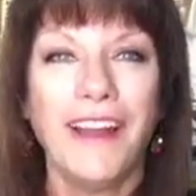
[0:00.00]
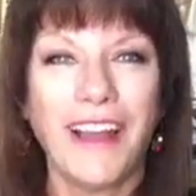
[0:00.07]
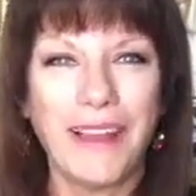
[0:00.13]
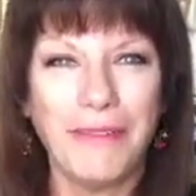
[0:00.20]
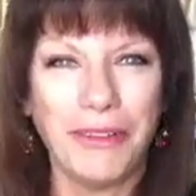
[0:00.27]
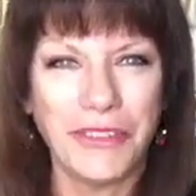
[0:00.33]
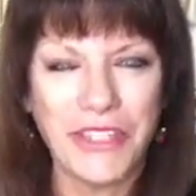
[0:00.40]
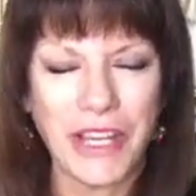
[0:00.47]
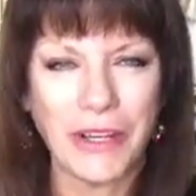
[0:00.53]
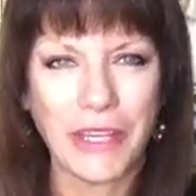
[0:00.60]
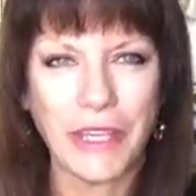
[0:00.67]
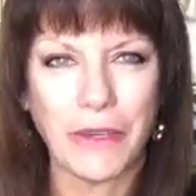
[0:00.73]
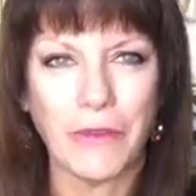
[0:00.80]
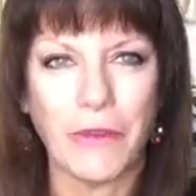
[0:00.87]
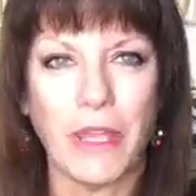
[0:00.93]
I will tell
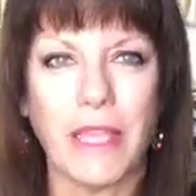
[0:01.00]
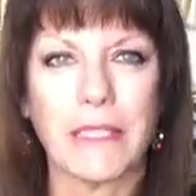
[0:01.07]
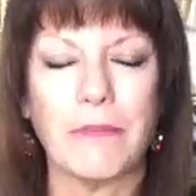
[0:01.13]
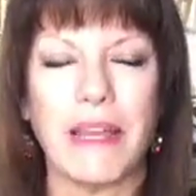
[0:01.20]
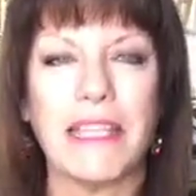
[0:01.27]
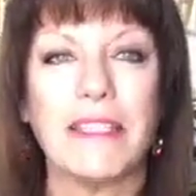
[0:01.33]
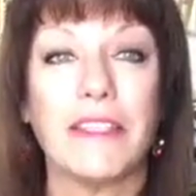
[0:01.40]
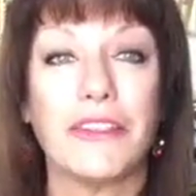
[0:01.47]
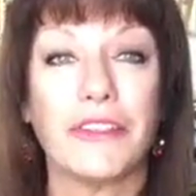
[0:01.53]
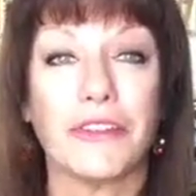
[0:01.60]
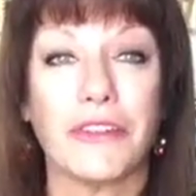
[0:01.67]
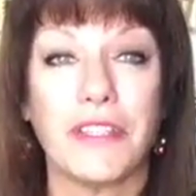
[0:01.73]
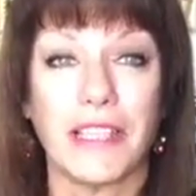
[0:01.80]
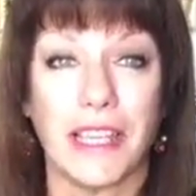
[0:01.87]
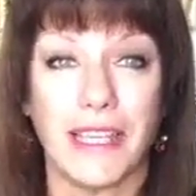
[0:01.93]
you, as my
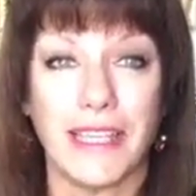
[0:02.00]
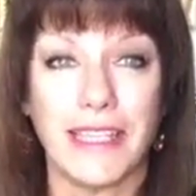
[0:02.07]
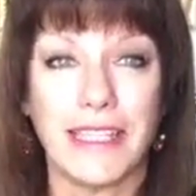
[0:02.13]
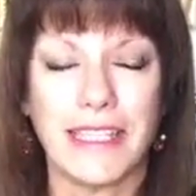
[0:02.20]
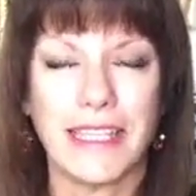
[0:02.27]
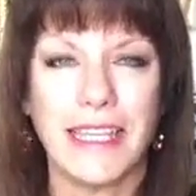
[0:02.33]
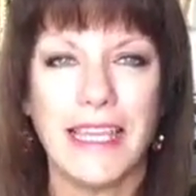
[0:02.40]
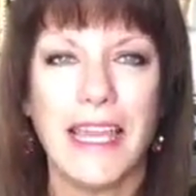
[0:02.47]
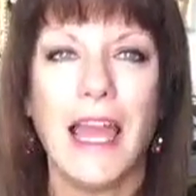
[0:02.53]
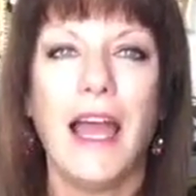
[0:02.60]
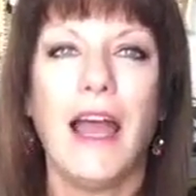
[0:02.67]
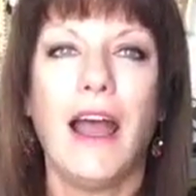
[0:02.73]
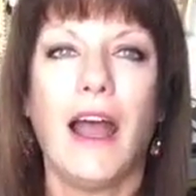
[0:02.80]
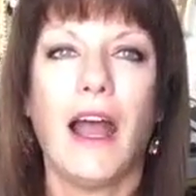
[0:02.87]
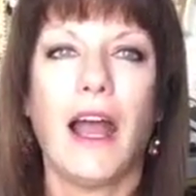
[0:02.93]
sister says,
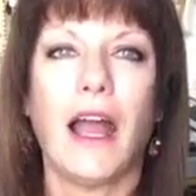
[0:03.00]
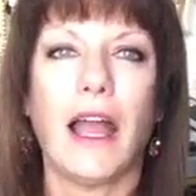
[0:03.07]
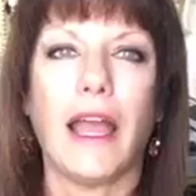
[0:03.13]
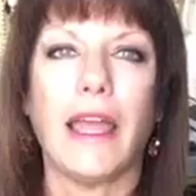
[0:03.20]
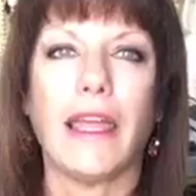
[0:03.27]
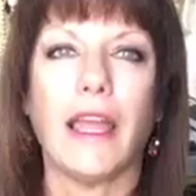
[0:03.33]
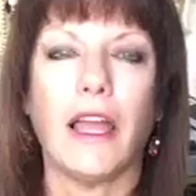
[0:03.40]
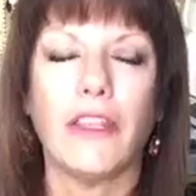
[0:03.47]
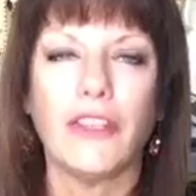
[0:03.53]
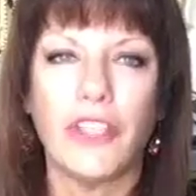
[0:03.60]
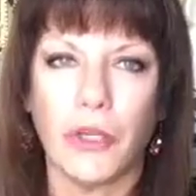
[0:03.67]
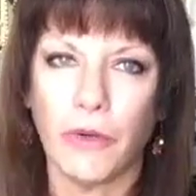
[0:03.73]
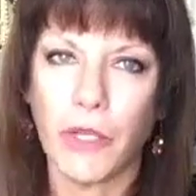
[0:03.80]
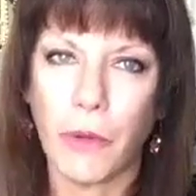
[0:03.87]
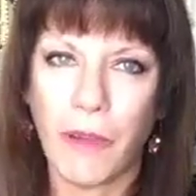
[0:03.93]
I
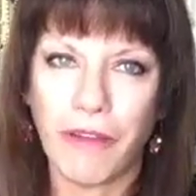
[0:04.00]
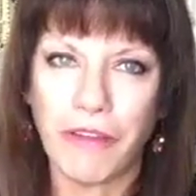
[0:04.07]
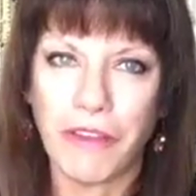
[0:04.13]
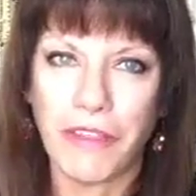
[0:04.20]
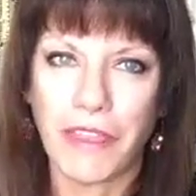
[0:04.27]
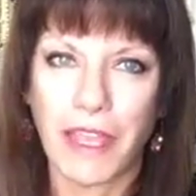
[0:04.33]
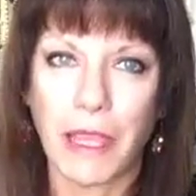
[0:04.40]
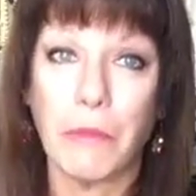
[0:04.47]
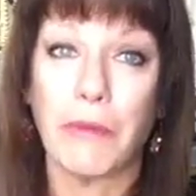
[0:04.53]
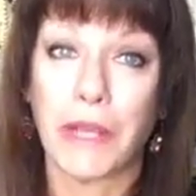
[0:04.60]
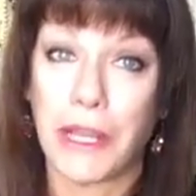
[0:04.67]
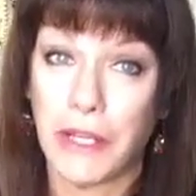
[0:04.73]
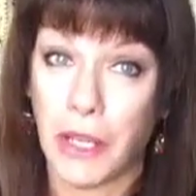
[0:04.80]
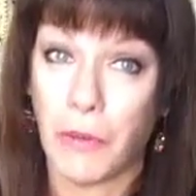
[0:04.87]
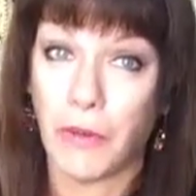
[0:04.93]
don't know everything, but
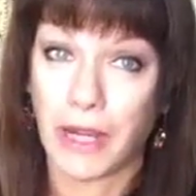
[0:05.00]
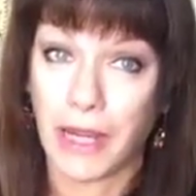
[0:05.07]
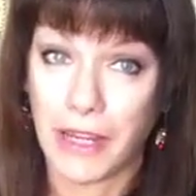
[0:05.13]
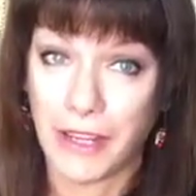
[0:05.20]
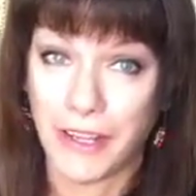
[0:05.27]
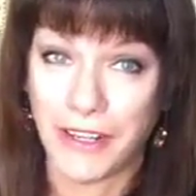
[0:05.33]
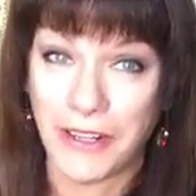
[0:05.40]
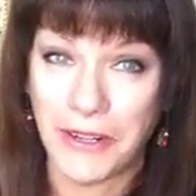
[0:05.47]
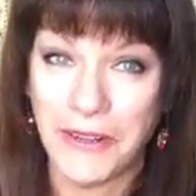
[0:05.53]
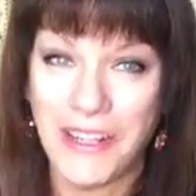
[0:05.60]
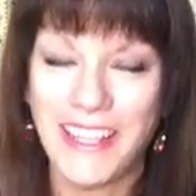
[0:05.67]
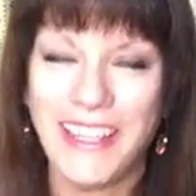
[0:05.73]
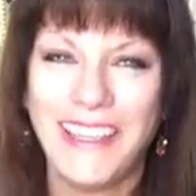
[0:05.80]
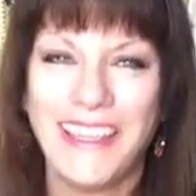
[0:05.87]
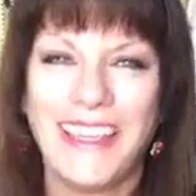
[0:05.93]
I know what I know.
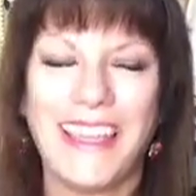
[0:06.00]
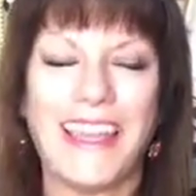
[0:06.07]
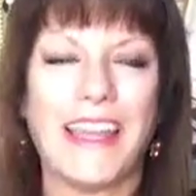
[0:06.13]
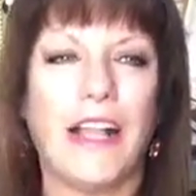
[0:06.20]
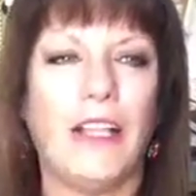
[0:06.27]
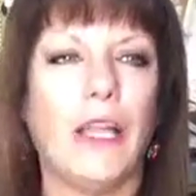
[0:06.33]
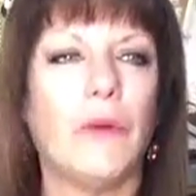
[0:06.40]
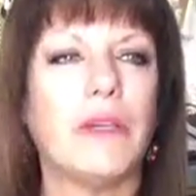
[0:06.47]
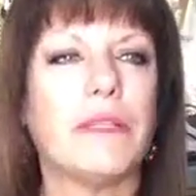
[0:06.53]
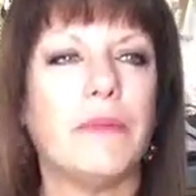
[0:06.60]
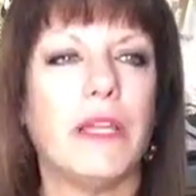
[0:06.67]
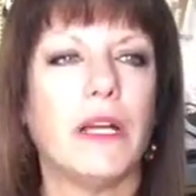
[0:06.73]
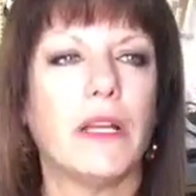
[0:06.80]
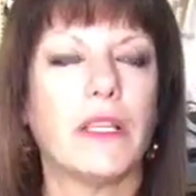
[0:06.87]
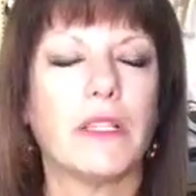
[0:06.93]
And I'll always
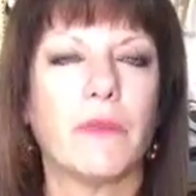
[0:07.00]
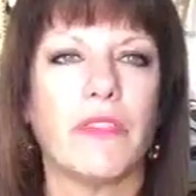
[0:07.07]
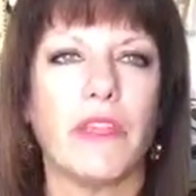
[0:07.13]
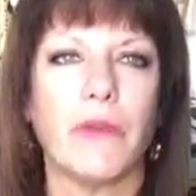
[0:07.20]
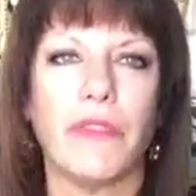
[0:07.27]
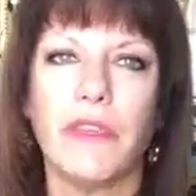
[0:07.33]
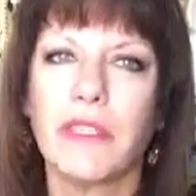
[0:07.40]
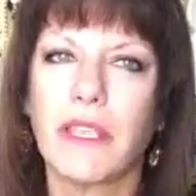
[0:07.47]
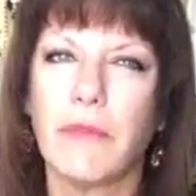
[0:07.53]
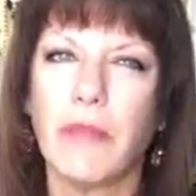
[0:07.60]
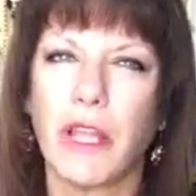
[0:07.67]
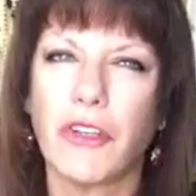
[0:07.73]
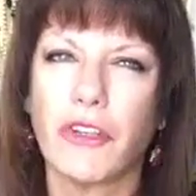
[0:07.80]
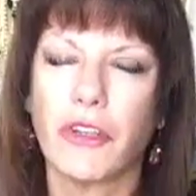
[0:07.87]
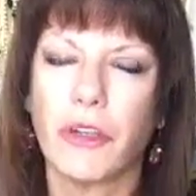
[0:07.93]
be honest with you. And this I'm
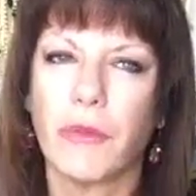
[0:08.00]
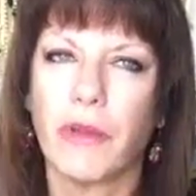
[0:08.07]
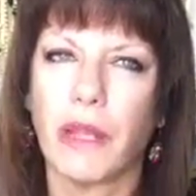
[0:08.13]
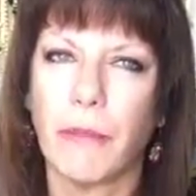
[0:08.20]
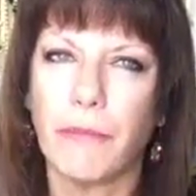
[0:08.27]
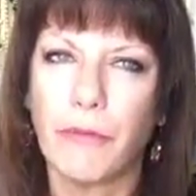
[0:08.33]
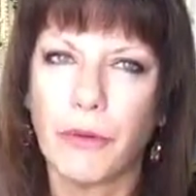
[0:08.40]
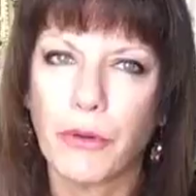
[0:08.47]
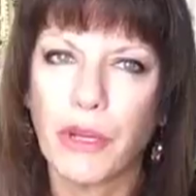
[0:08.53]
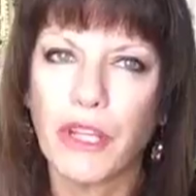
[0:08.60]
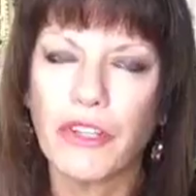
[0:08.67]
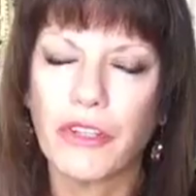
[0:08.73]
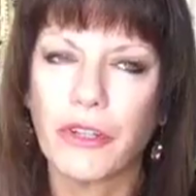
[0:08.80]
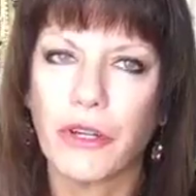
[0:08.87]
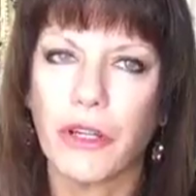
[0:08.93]
not sure, but I'm pretty
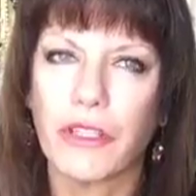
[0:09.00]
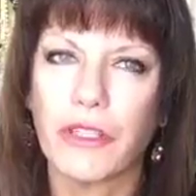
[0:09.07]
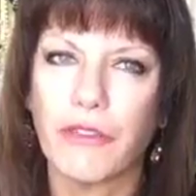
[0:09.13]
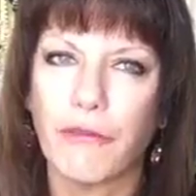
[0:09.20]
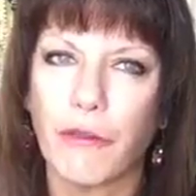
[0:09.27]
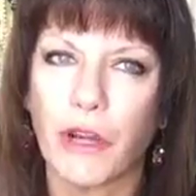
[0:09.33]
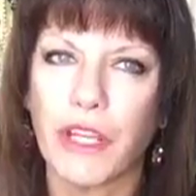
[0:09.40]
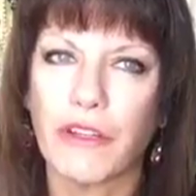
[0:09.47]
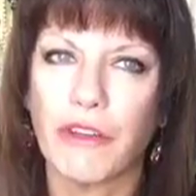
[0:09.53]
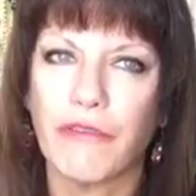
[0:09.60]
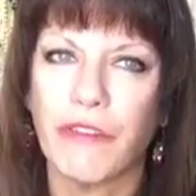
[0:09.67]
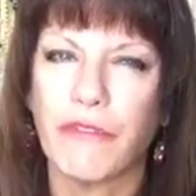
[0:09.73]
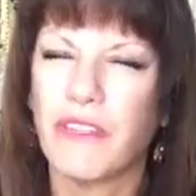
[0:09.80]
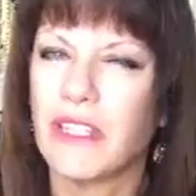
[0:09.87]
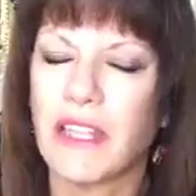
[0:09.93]
sure it's the 40s or
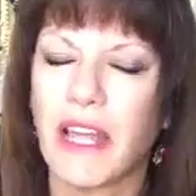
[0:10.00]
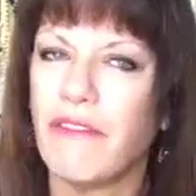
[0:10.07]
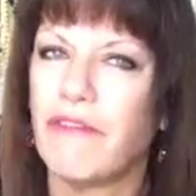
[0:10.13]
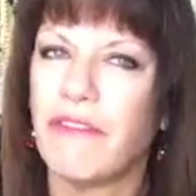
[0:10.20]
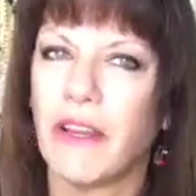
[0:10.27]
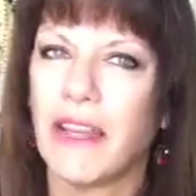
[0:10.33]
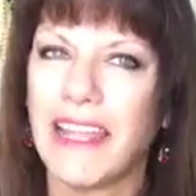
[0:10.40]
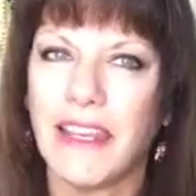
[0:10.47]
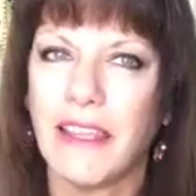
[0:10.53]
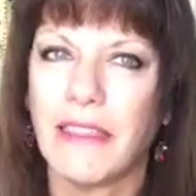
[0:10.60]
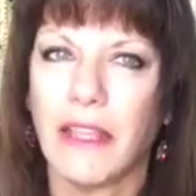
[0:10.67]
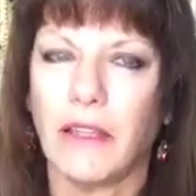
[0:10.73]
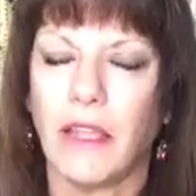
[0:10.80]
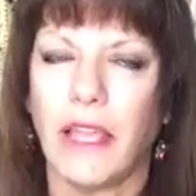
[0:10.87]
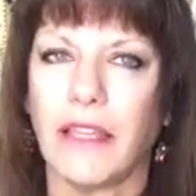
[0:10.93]
50s. I haven't found
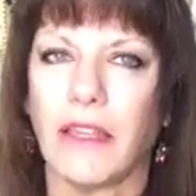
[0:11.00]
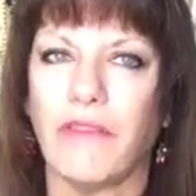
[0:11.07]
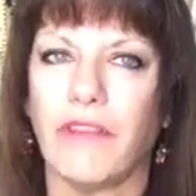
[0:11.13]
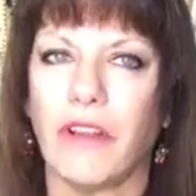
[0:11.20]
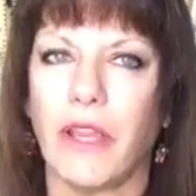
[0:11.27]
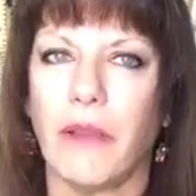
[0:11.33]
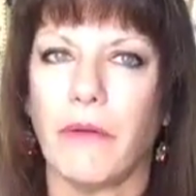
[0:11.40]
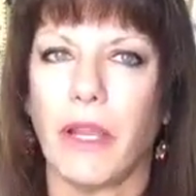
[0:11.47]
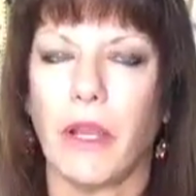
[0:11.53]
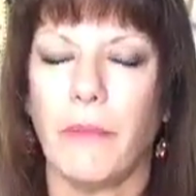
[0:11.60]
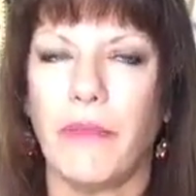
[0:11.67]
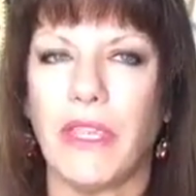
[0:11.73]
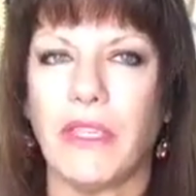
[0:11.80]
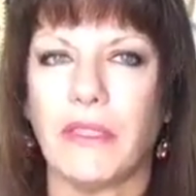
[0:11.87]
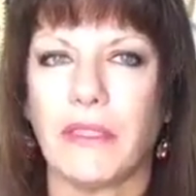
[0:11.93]
anything like it. Very rare
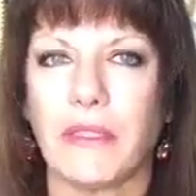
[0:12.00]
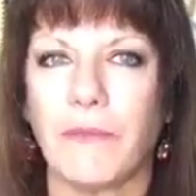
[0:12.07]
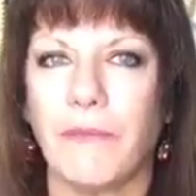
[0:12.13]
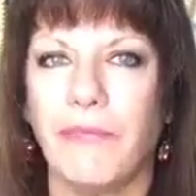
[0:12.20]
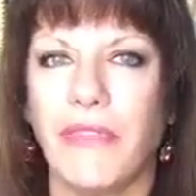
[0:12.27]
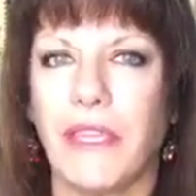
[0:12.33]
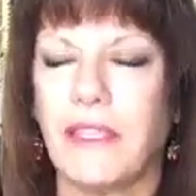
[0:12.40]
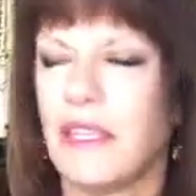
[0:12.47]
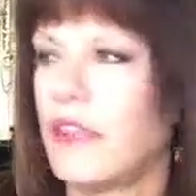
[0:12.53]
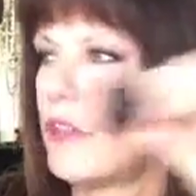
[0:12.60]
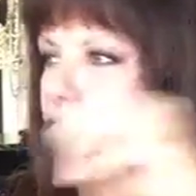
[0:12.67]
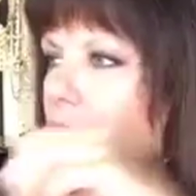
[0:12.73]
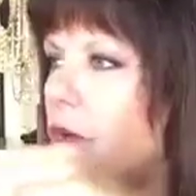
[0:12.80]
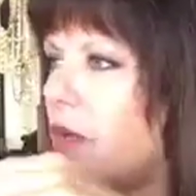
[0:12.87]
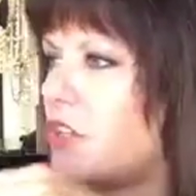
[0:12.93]
piece. I see
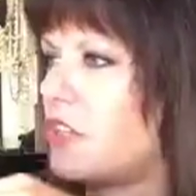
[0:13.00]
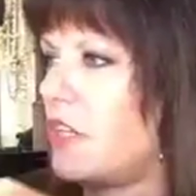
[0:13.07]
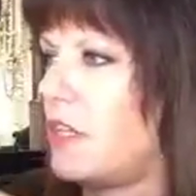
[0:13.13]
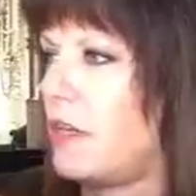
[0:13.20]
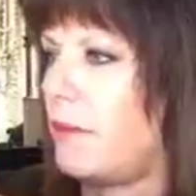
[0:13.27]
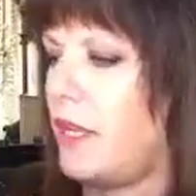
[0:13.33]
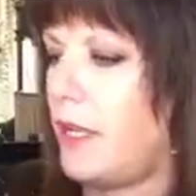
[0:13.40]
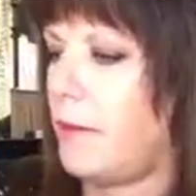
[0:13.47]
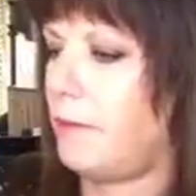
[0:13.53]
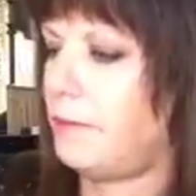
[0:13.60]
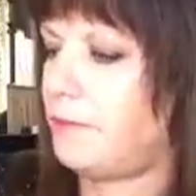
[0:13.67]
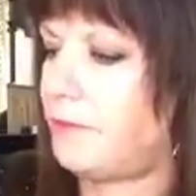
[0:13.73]
there's a question coming in.